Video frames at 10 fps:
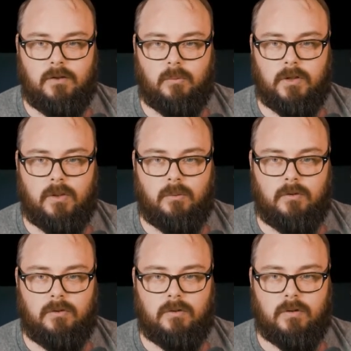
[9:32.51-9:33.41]
you want to go
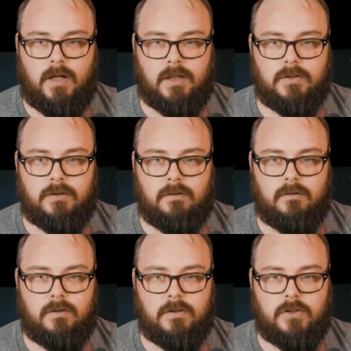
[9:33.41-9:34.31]
into your
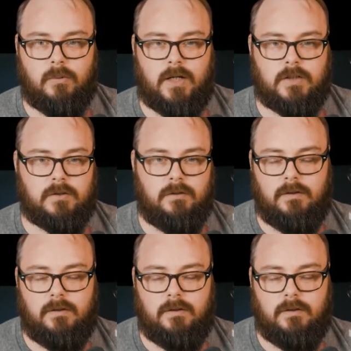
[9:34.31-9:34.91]
actions, show action